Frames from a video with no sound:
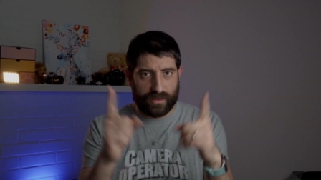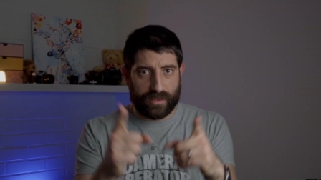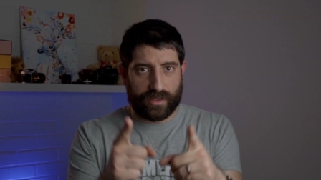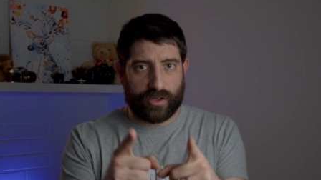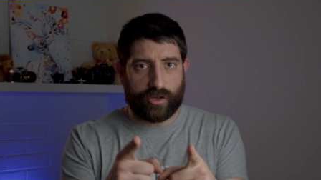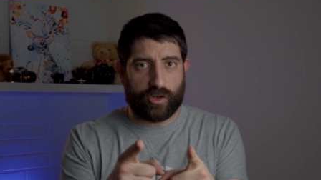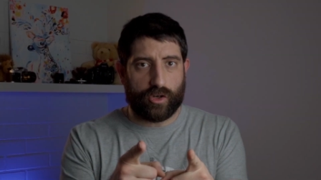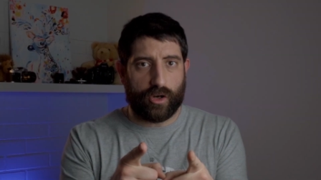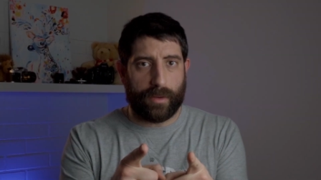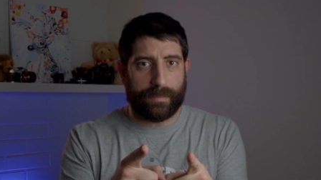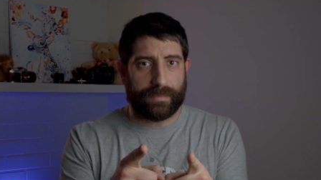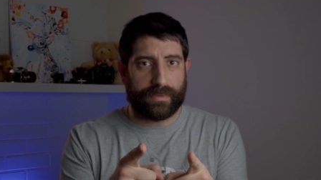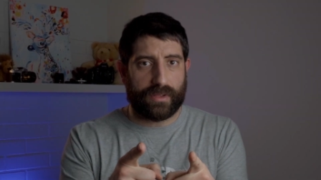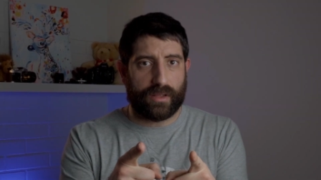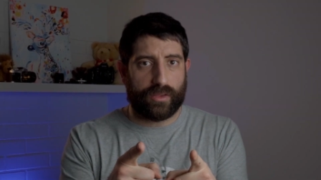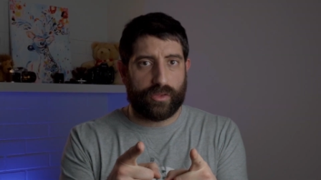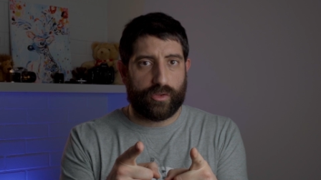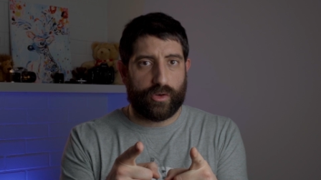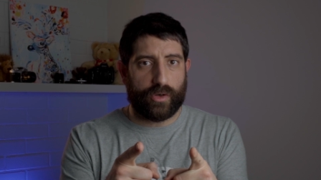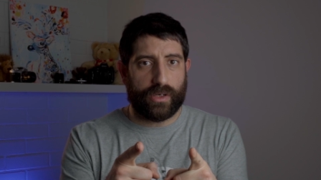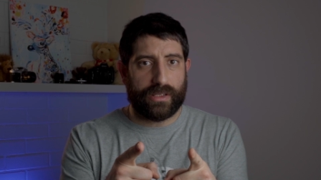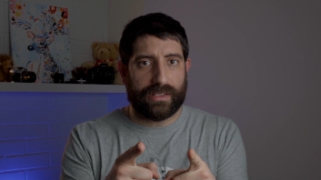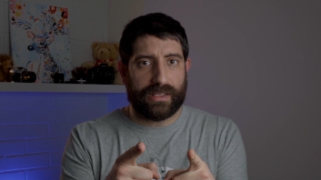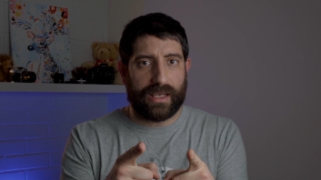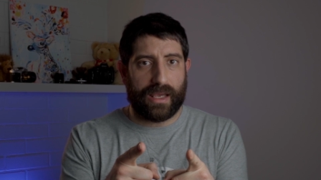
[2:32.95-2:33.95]
cropped
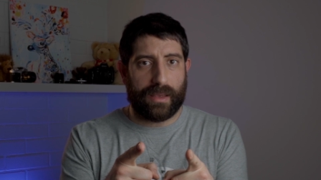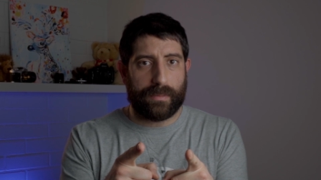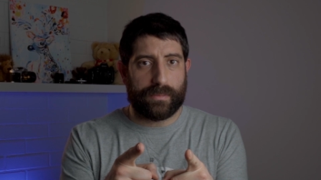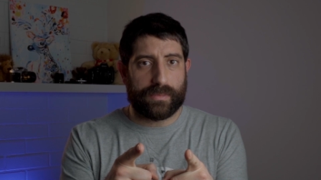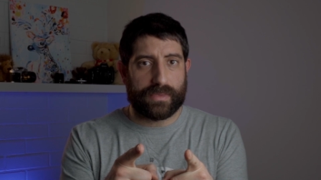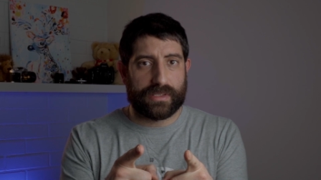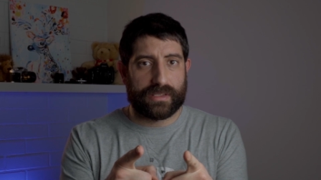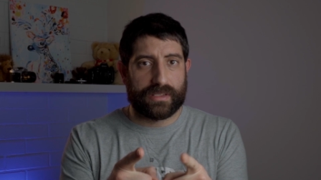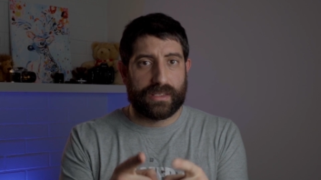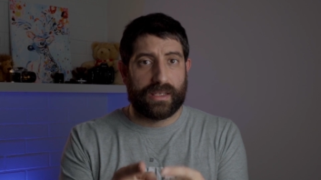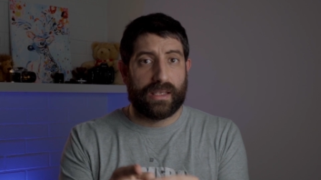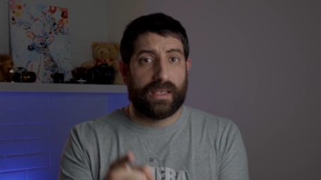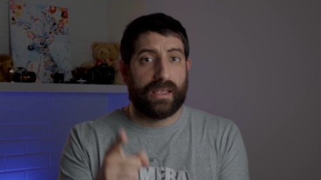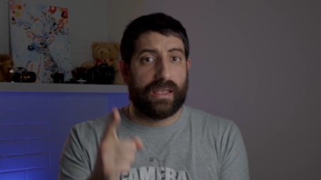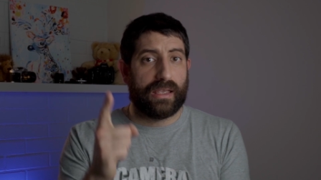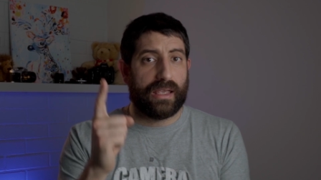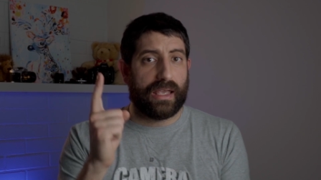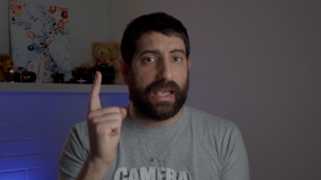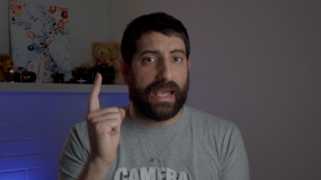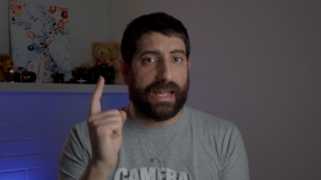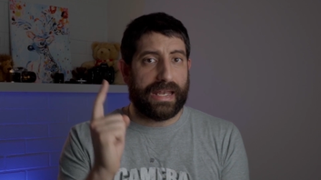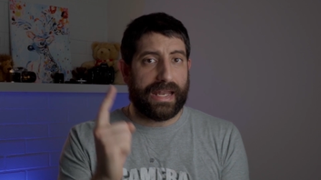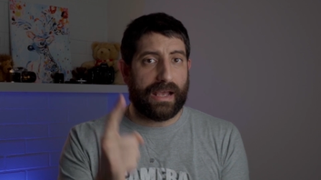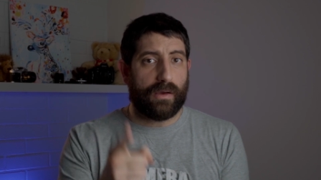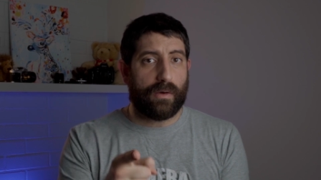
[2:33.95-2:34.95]
3 times,
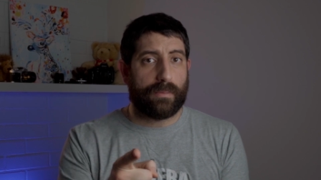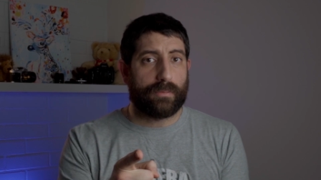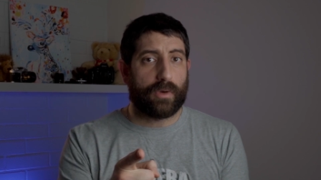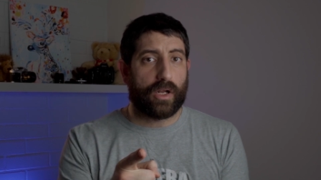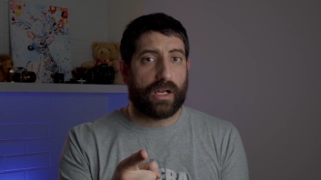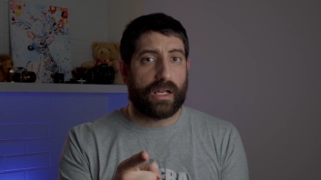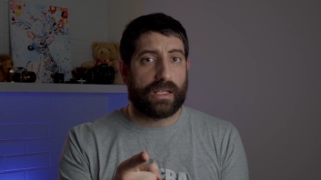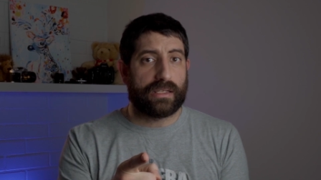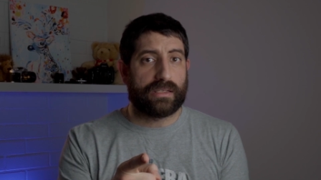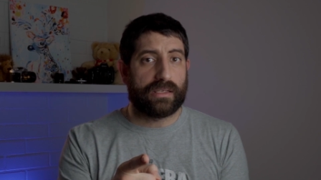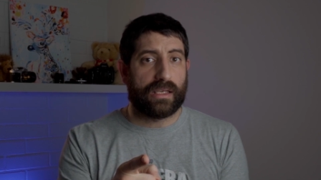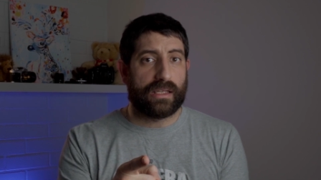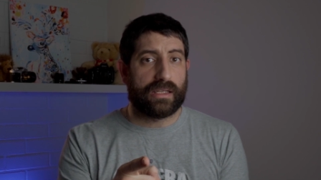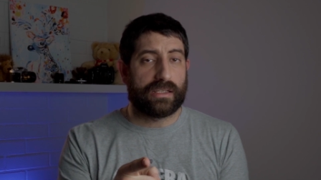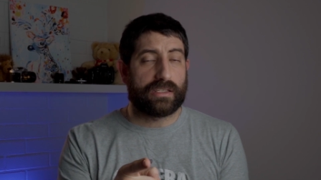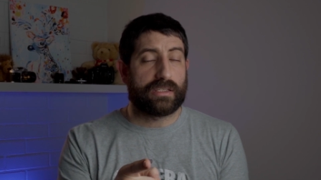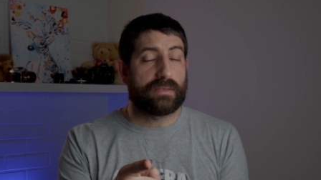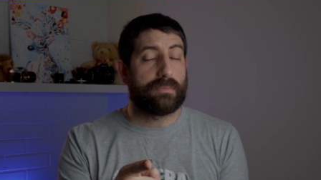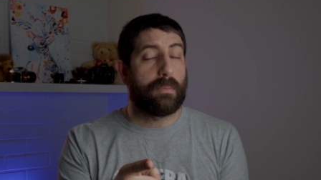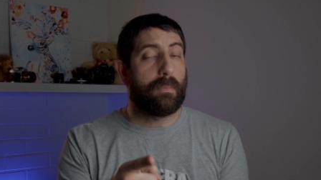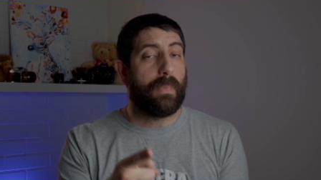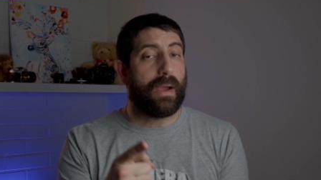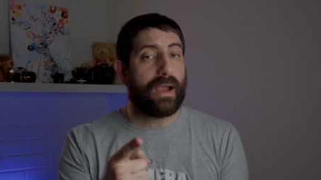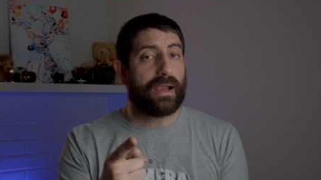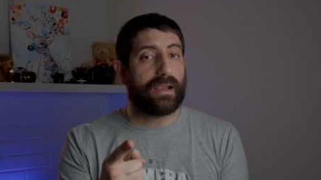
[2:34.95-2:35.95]
and now I'm gonna
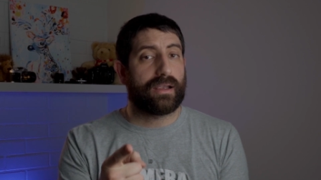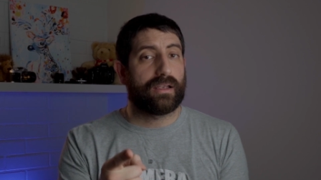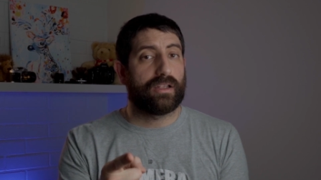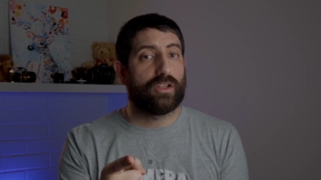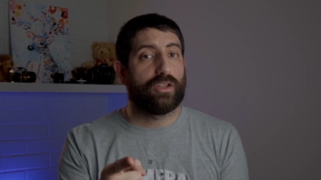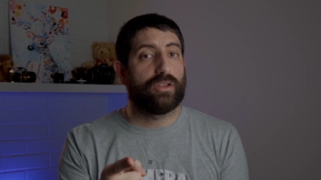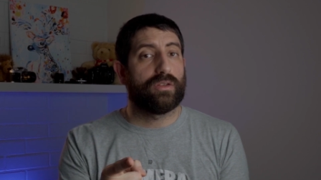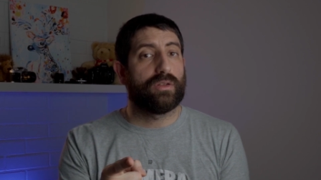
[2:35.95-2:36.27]
change back